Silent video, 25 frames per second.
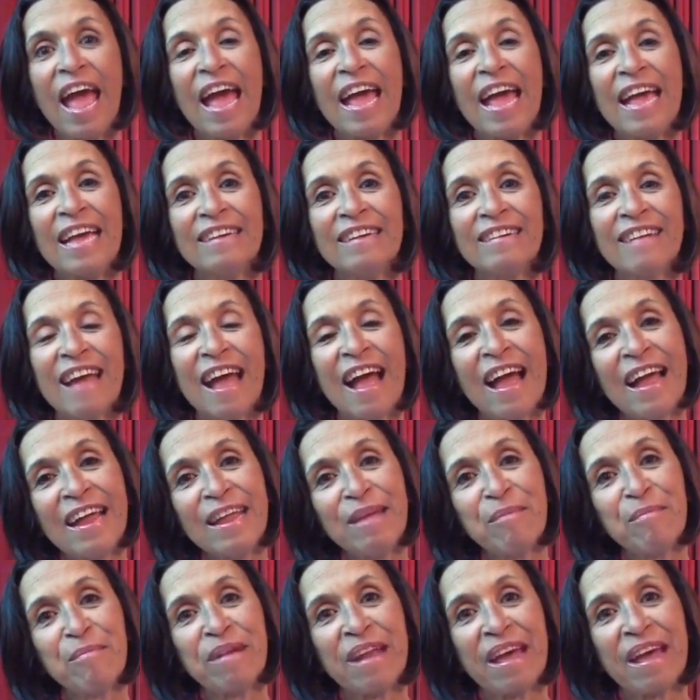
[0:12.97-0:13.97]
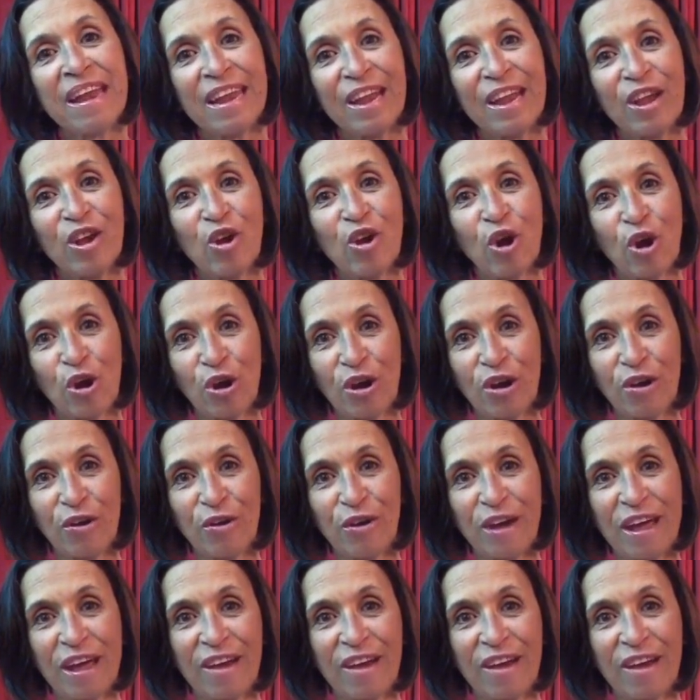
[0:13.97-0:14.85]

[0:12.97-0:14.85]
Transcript: and I am not a gardener